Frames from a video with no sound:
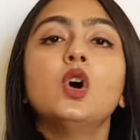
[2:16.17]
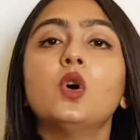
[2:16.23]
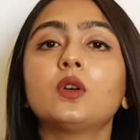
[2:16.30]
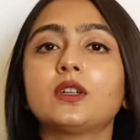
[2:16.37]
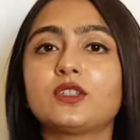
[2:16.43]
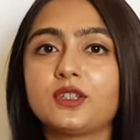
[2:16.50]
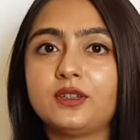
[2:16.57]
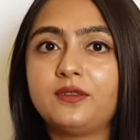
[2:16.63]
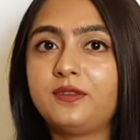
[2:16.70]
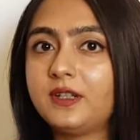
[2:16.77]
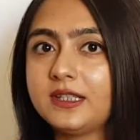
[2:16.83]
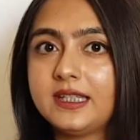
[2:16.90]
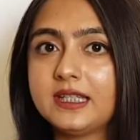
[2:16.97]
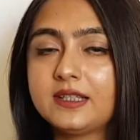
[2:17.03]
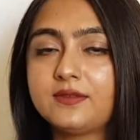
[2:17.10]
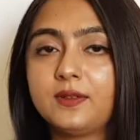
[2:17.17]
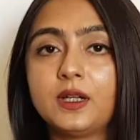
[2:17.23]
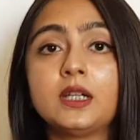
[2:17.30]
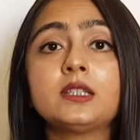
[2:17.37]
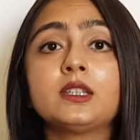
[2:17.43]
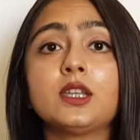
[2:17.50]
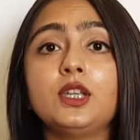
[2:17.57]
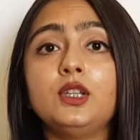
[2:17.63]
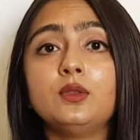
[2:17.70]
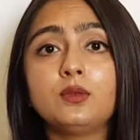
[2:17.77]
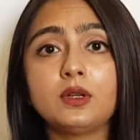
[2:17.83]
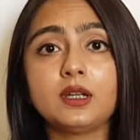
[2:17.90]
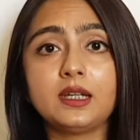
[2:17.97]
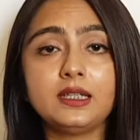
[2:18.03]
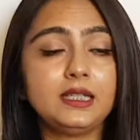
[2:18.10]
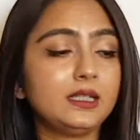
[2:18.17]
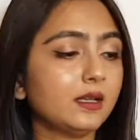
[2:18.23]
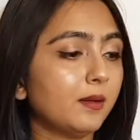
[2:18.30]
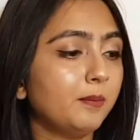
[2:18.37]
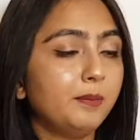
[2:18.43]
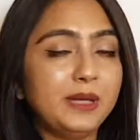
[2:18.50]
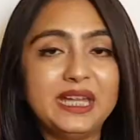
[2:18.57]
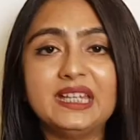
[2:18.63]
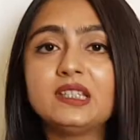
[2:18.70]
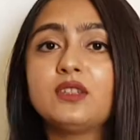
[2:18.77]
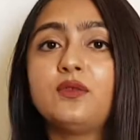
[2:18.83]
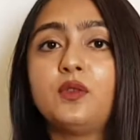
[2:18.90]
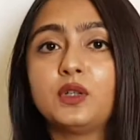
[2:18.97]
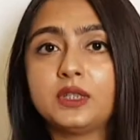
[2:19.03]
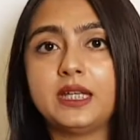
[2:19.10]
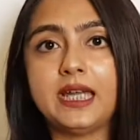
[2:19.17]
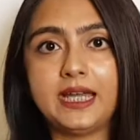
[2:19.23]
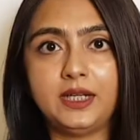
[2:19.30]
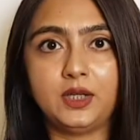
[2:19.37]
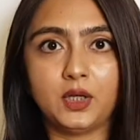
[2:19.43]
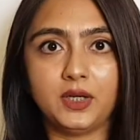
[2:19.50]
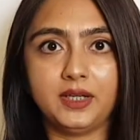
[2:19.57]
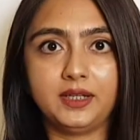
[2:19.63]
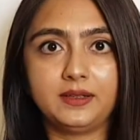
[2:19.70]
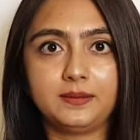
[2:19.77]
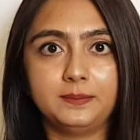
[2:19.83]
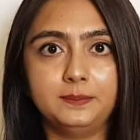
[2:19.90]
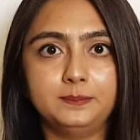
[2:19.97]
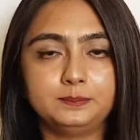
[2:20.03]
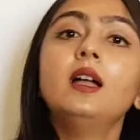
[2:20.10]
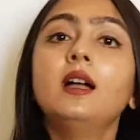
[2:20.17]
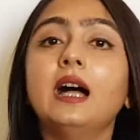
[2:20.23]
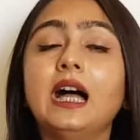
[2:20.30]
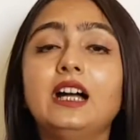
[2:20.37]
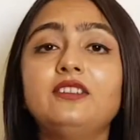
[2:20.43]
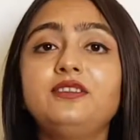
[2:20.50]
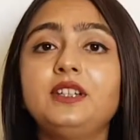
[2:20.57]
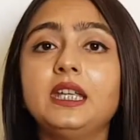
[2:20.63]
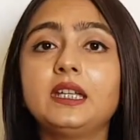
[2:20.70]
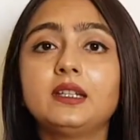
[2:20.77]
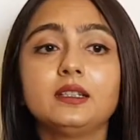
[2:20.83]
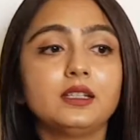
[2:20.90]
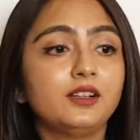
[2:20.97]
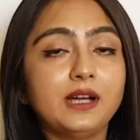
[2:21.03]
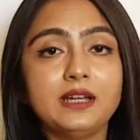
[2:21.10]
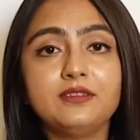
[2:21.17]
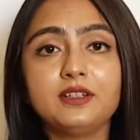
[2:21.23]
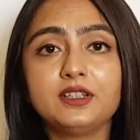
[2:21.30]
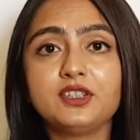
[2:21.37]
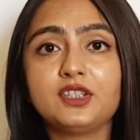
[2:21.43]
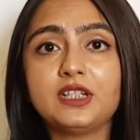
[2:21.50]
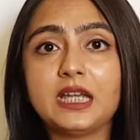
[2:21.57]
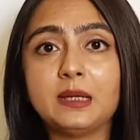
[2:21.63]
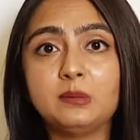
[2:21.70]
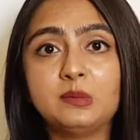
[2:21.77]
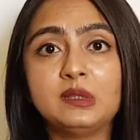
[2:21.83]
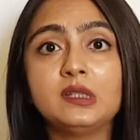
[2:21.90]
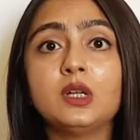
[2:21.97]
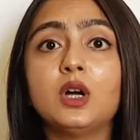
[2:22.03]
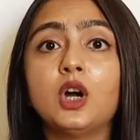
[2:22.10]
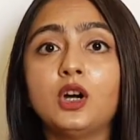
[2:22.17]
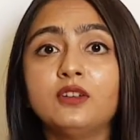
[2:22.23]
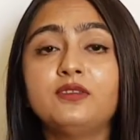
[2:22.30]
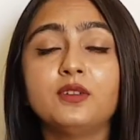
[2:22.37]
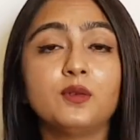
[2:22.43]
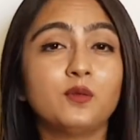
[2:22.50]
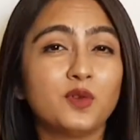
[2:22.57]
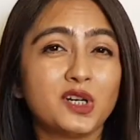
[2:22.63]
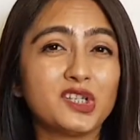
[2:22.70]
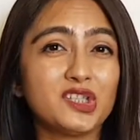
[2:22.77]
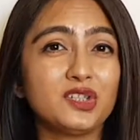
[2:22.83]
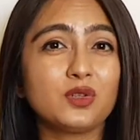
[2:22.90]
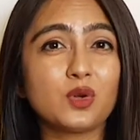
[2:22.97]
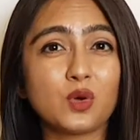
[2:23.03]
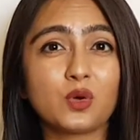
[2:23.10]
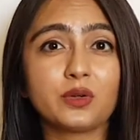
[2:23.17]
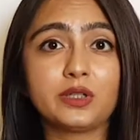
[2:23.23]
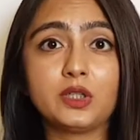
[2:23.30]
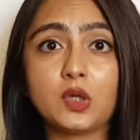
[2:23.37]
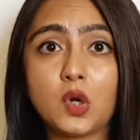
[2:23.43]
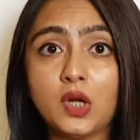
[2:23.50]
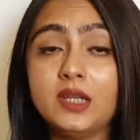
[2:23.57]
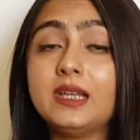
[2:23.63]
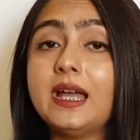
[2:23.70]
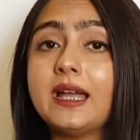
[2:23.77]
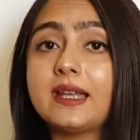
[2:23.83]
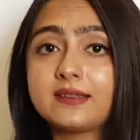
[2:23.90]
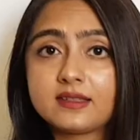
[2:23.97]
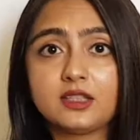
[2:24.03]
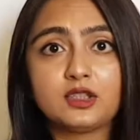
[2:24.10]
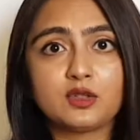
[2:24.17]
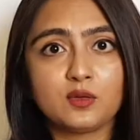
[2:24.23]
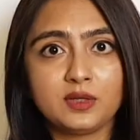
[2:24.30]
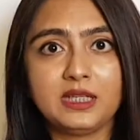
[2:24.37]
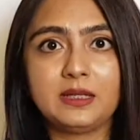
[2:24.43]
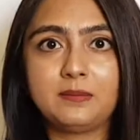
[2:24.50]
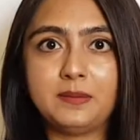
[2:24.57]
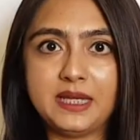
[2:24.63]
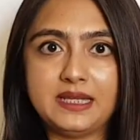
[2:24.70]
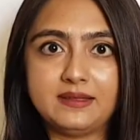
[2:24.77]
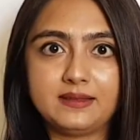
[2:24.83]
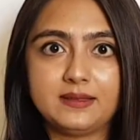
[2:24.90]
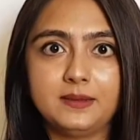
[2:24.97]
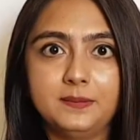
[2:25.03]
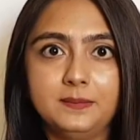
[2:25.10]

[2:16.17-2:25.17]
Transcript: Okay, so the first things first, you're going to need a base for the hair tonic. I've taken 500 ml of virgin coconut oil as a tonic base,